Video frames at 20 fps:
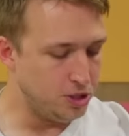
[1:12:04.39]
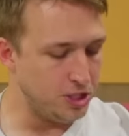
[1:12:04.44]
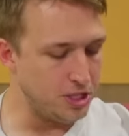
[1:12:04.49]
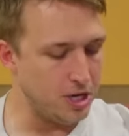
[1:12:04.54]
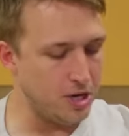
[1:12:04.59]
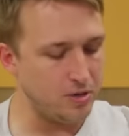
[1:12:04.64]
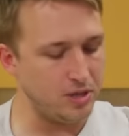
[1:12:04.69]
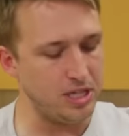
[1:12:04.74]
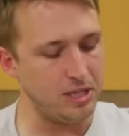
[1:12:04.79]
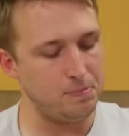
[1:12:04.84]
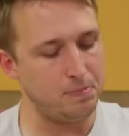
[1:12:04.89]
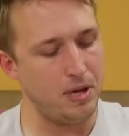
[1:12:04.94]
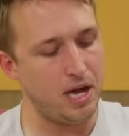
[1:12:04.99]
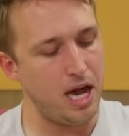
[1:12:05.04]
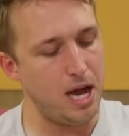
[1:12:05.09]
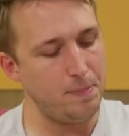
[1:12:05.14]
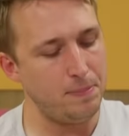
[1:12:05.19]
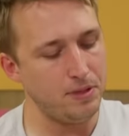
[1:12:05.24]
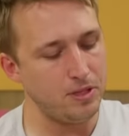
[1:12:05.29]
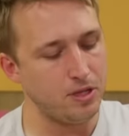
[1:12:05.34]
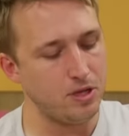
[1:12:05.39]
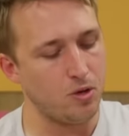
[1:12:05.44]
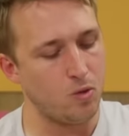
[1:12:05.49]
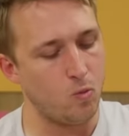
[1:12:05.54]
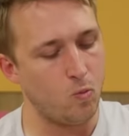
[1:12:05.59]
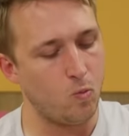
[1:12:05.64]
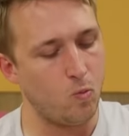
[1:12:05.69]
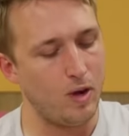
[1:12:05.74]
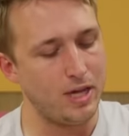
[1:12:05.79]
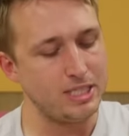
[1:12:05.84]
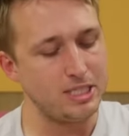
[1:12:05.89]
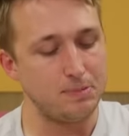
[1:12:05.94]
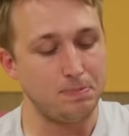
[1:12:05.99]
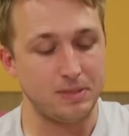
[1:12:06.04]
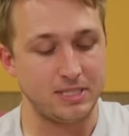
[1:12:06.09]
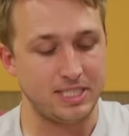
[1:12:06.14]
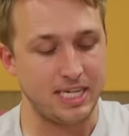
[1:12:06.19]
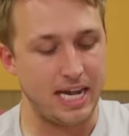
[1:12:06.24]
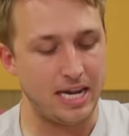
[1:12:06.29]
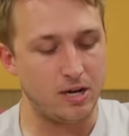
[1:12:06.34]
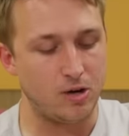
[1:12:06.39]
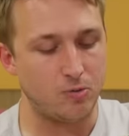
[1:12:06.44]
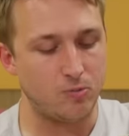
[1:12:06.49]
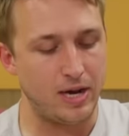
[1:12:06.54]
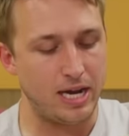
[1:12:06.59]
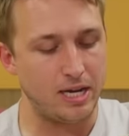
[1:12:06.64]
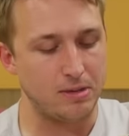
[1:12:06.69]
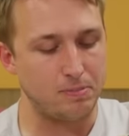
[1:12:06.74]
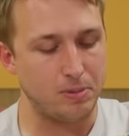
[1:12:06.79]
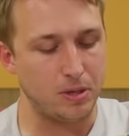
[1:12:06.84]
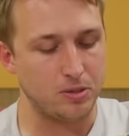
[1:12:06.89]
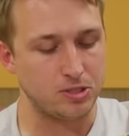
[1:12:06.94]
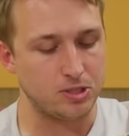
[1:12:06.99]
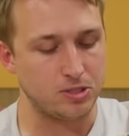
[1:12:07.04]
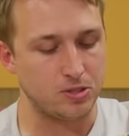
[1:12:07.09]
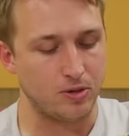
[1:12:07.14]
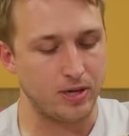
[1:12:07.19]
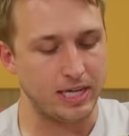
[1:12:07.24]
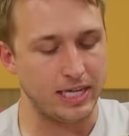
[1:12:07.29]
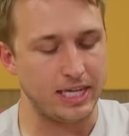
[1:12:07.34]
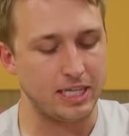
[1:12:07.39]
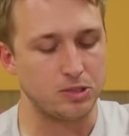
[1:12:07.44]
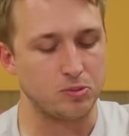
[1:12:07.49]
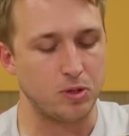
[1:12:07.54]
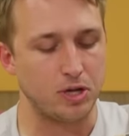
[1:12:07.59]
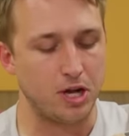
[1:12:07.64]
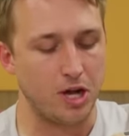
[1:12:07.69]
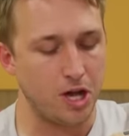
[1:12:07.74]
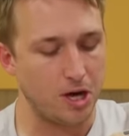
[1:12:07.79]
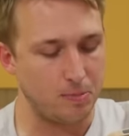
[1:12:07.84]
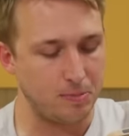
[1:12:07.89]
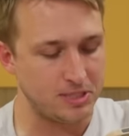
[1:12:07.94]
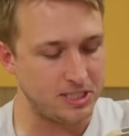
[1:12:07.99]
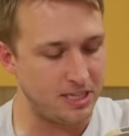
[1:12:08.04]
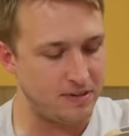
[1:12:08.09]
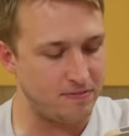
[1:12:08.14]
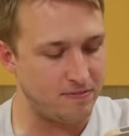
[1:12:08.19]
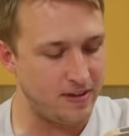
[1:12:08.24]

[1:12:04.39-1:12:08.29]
should know the popular "What's a Potato" Reddit post story is 100%